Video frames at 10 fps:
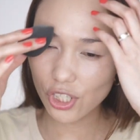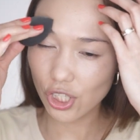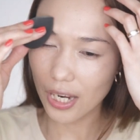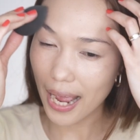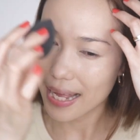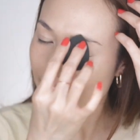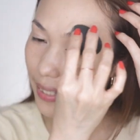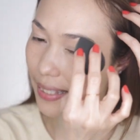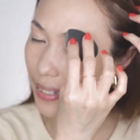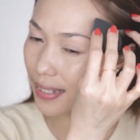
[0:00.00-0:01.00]
She has
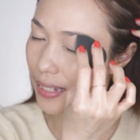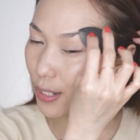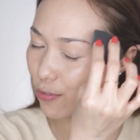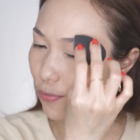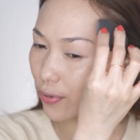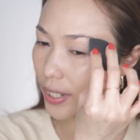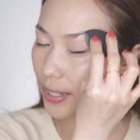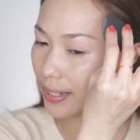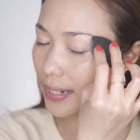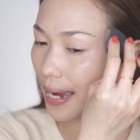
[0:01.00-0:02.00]
this
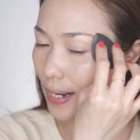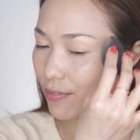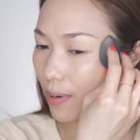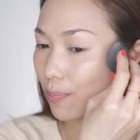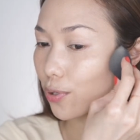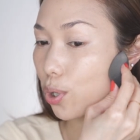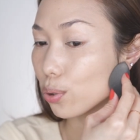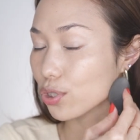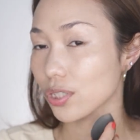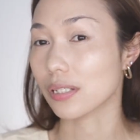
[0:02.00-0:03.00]
different kind of approach,